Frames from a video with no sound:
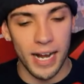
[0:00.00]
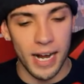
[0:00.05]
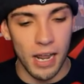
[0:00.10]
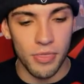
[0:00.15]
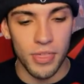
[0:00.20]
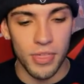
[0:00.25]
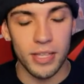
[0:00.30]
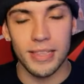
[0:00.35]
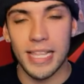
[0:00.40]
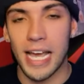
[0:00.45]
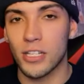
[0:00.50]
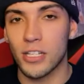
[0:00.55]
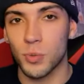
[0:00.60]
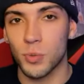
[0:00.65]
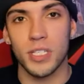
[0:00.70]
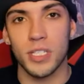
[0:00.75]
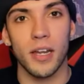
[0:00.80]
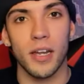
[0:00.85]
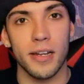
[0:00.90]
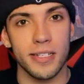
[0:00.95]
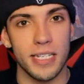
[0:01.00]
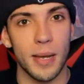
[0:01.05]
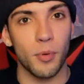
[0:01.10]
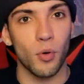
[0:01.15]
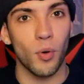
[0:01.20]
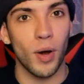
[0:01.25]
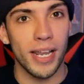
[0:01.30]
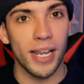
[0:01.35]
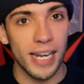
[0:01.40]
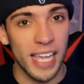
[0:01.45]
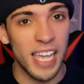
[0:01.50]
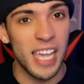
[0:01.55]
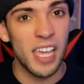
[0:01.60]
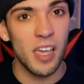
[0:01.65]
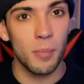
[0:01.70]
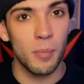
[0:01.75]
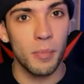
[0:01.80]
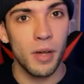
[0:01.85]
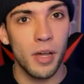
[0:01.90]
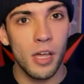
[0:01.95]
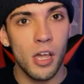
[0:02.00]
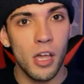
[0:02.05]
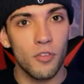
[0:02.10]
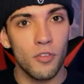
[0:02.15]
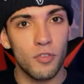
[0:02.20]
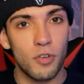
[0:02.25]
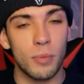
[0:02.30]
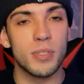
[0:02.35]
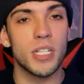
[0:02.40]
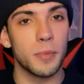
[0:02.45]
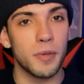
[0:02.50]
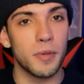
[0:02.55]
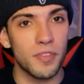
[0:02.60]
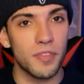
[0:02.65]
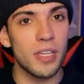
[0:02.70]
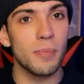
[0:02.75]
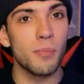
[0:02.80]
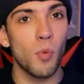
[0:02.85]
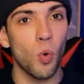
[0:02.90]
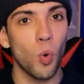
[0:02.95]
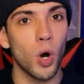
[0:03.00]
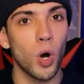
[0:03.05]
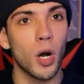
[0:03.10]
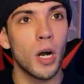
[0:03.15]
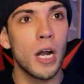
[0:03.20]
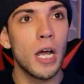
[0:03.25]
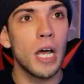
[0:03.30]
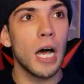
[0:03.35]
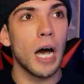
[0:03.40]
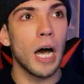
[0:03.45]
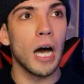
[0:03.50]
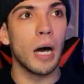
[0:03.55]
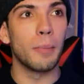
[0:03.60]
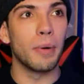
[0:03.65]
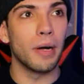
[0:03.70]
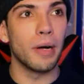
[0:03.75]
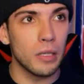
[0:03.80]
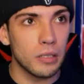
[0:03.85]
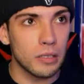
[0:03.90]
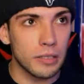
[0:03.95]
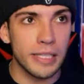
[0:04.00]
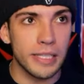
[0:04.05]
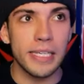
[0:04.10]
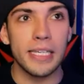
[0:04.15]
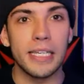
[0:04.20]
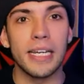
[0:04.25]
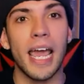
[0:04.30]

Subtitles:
And I think that's what's going to separate him from some of the more elite